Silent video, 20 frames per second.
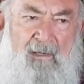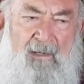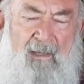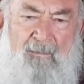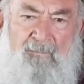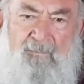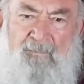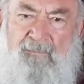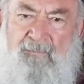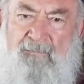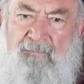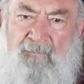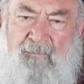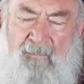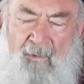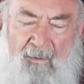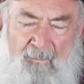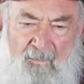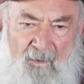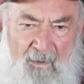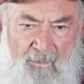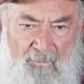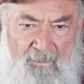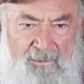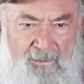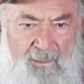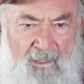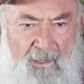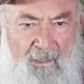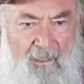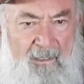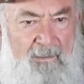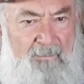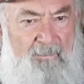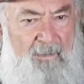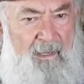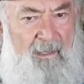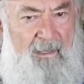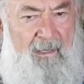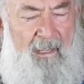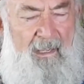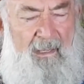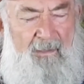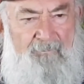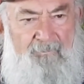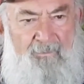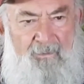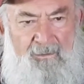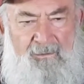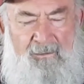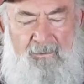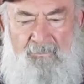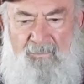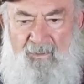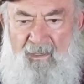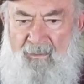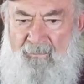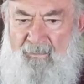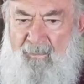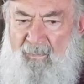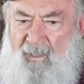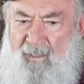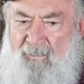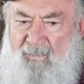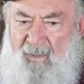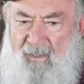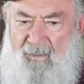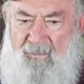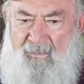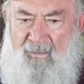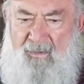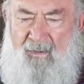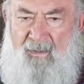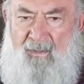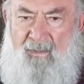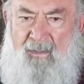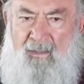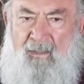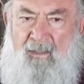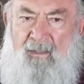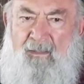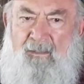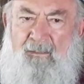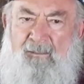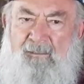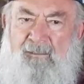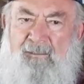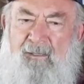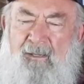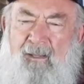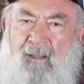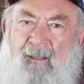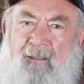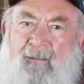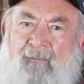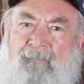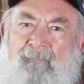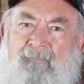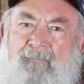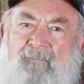And I'm always talking about half inch and probably better, you see.